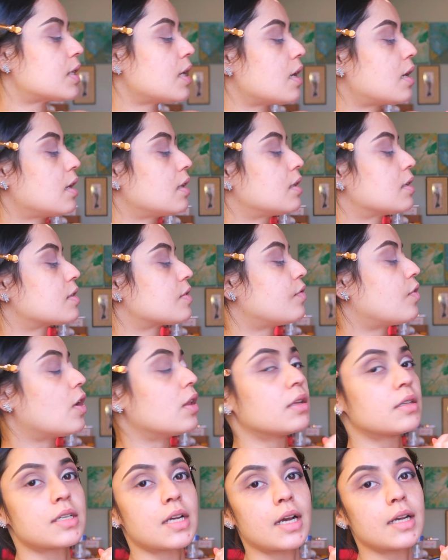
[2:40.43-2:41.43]
taking this
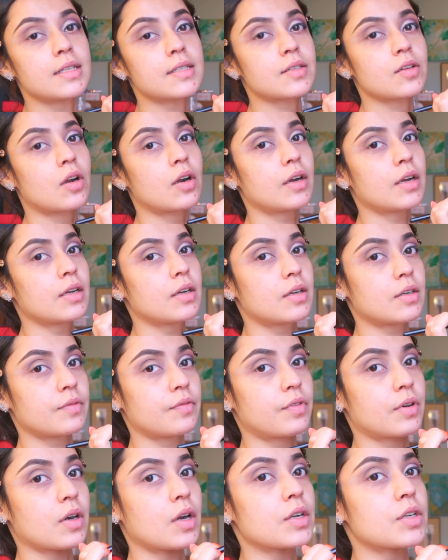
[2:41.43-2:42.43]
volatile, sorry, I
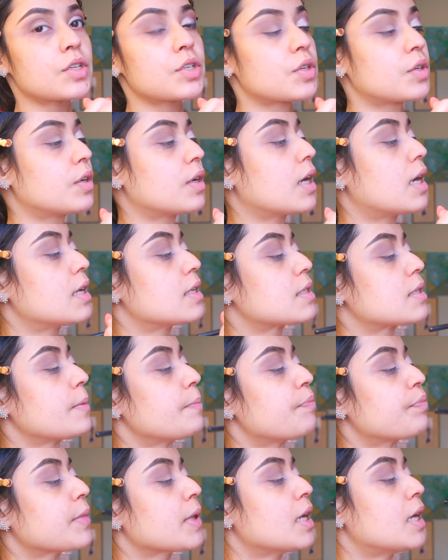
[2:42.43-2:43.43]
forgot to show you guys.
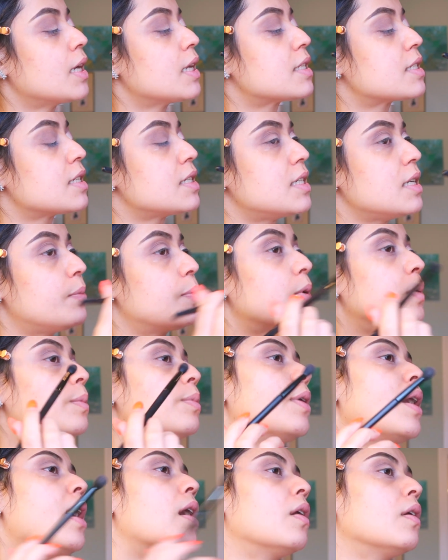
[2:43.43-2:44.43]
It's a deeper
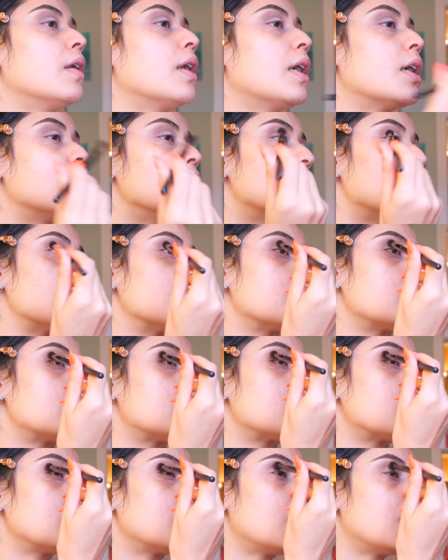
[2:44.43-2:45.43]
brown, and
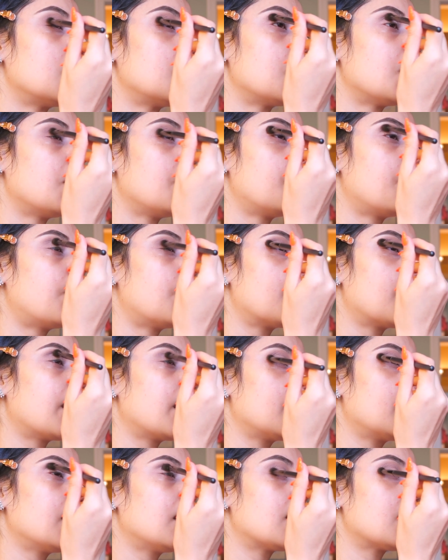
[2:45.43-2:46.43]
just
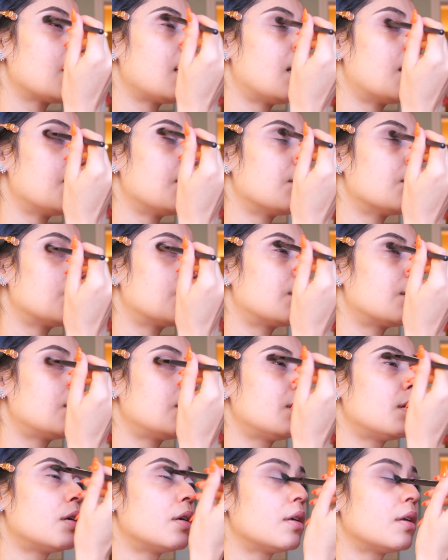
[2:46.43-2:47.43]
putting it under